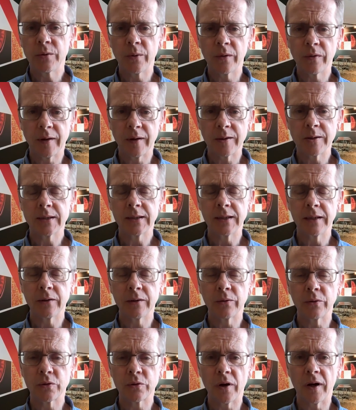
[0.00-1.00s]
with those
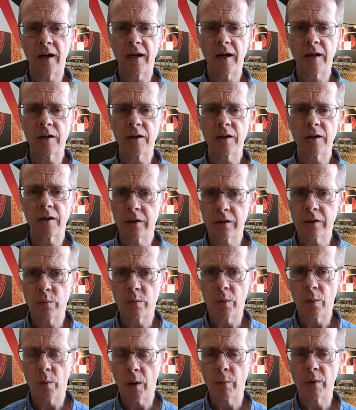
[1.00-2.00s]
clinical trials, because
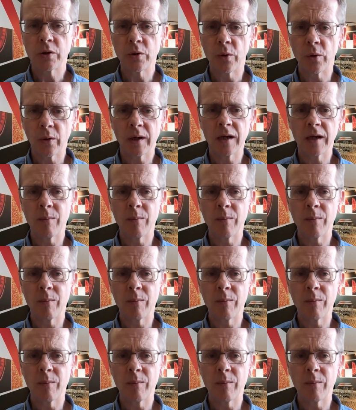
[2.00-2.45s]
what we're talking